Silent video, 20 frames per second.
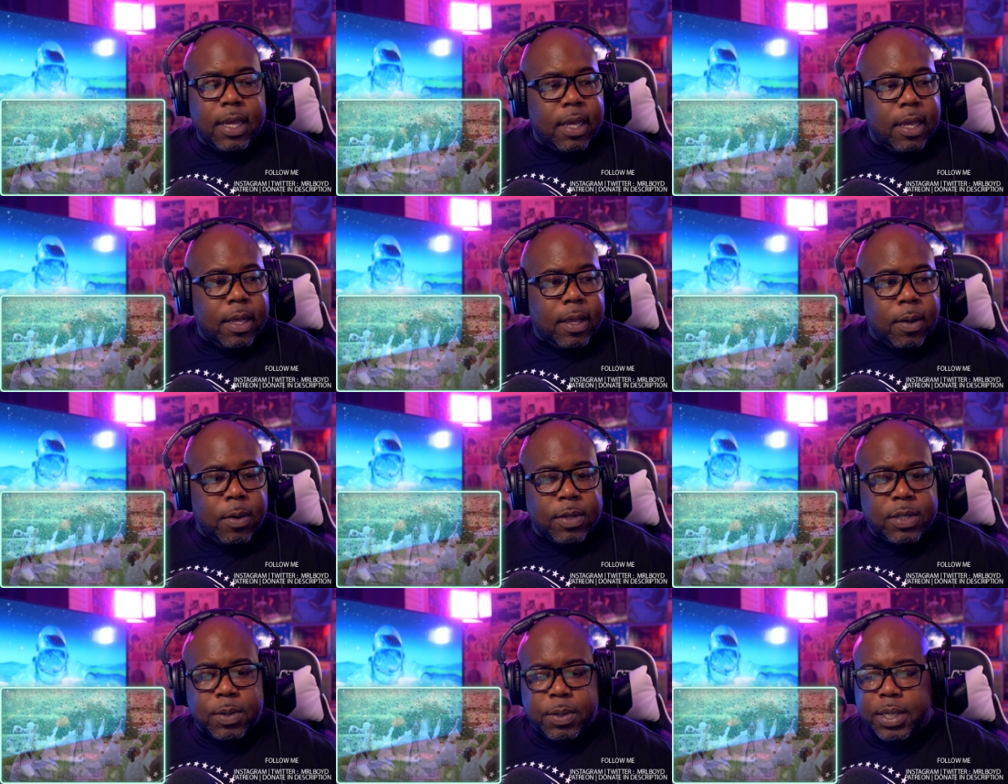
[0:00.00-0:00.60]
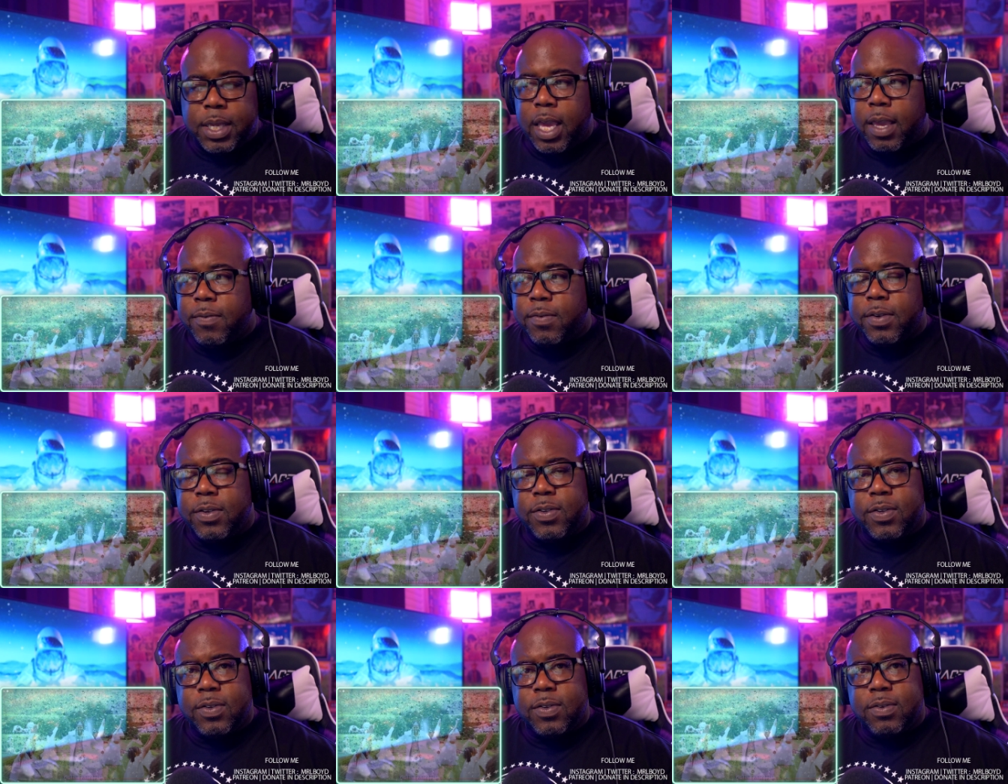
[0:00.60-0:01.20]
Also, he gave
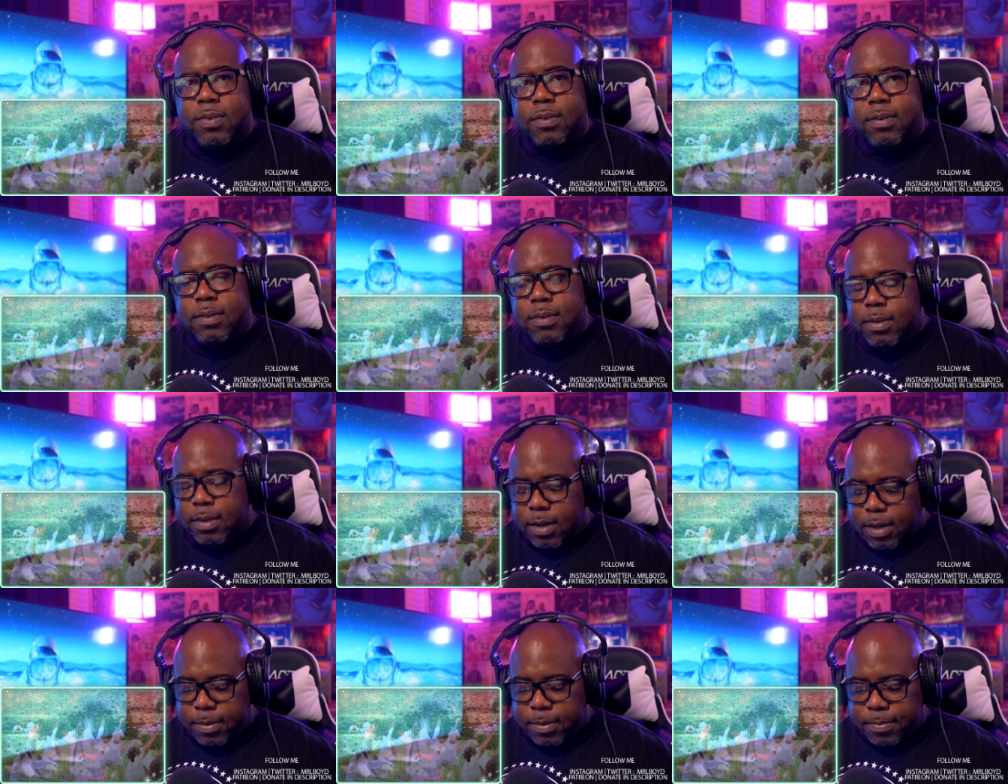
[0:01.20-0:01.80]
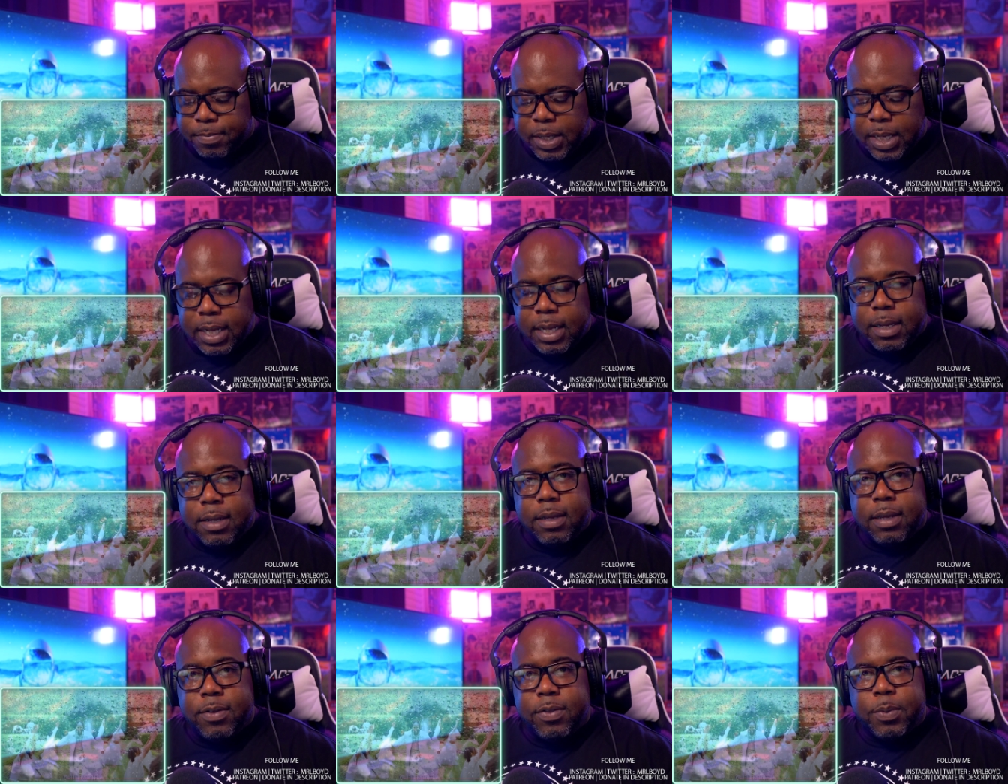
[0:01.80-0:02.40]
his, his you know,
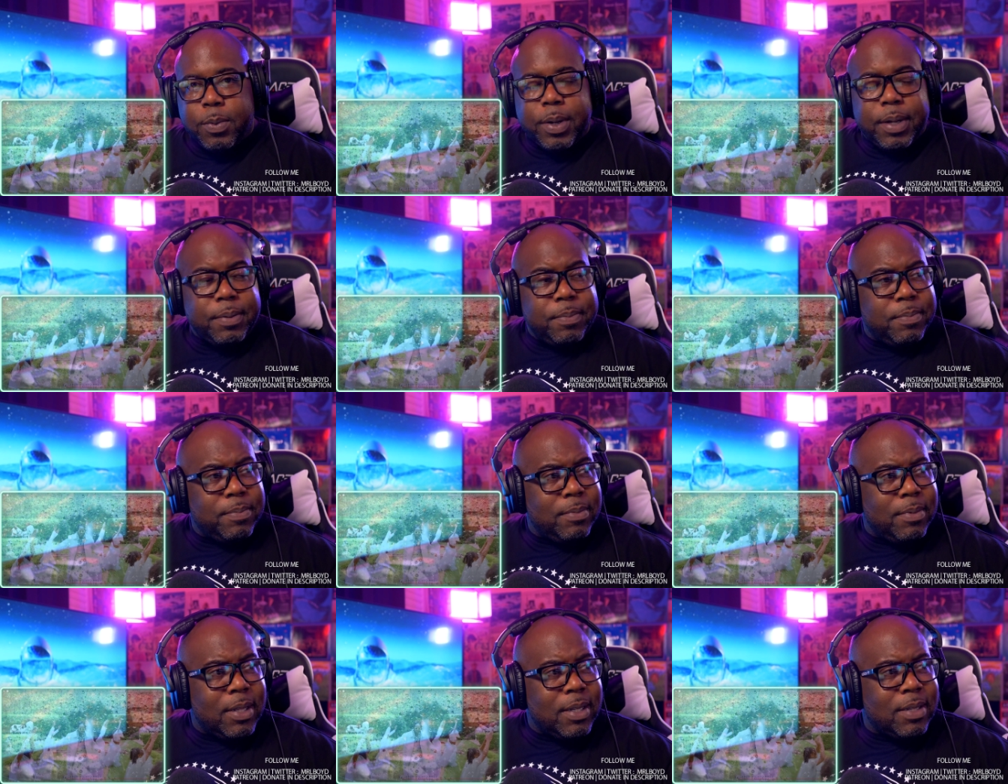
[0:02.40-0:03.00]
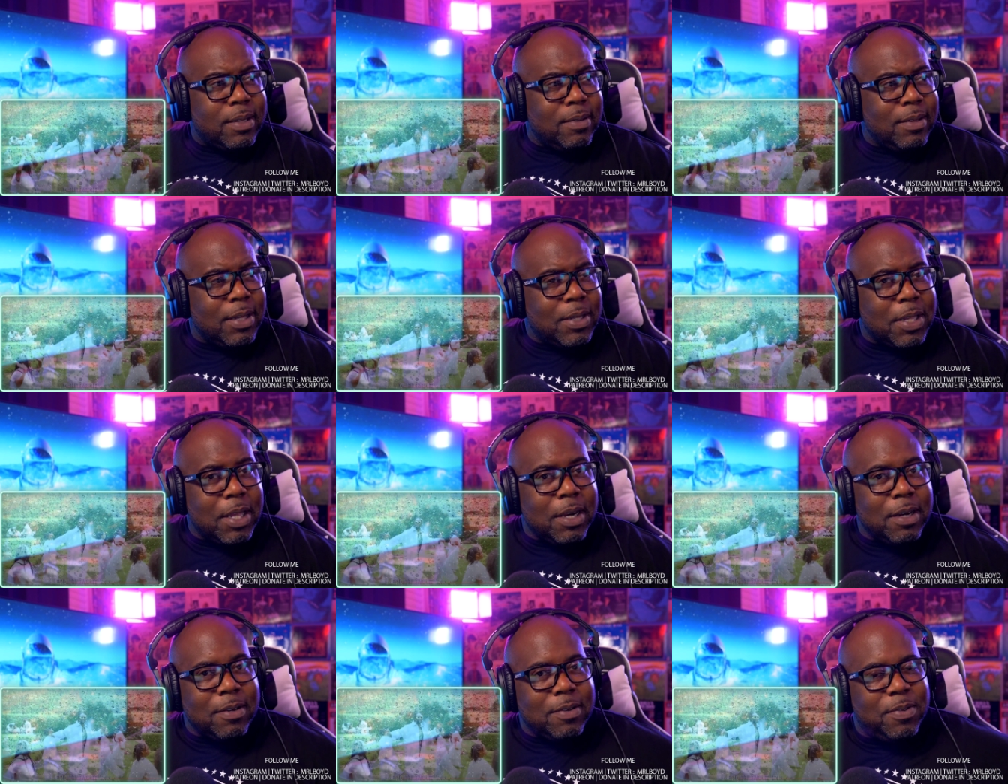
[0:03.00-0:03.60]
either way. I need some
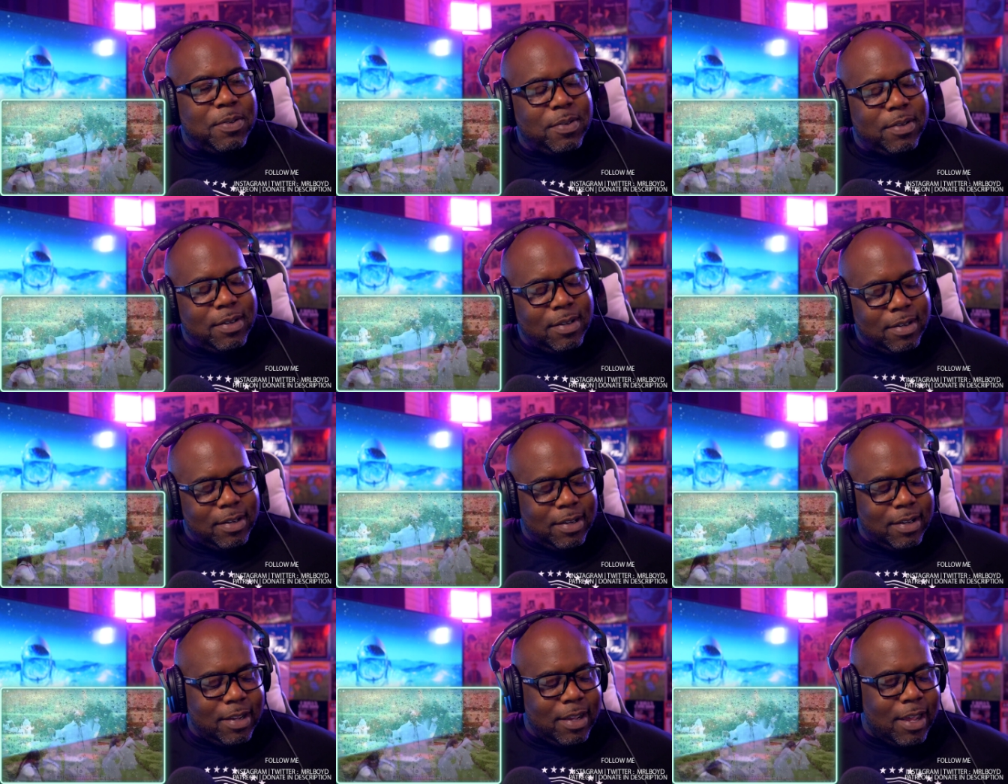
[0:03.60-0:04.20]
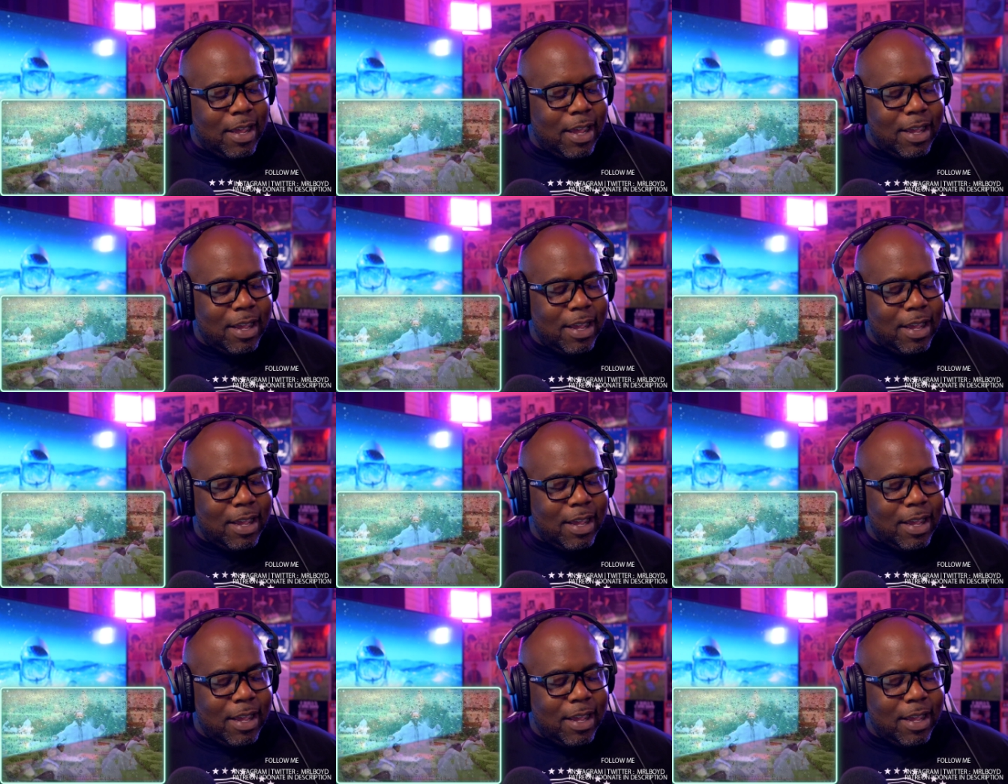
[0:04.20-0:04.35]
therapy. I just need someone to